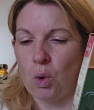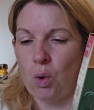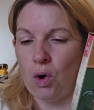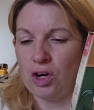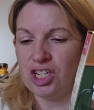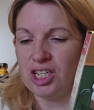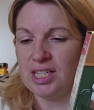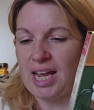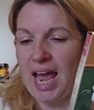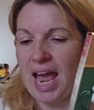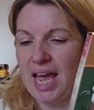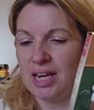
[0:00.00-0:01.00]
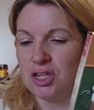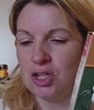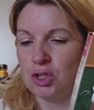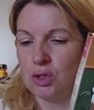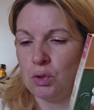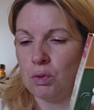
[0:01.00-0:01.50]
or just to add
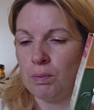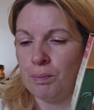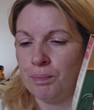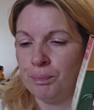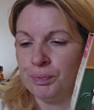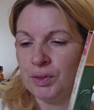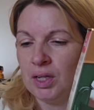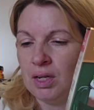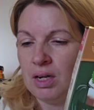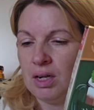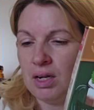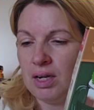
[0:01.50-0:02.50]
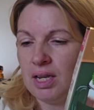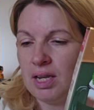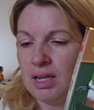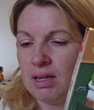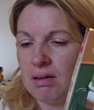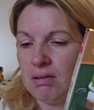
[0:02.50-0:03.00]
to a
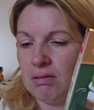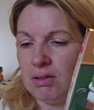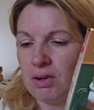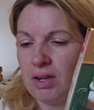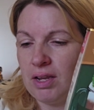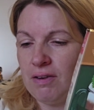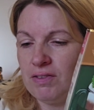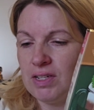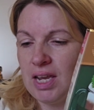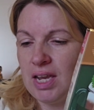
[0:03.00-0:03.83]
gift.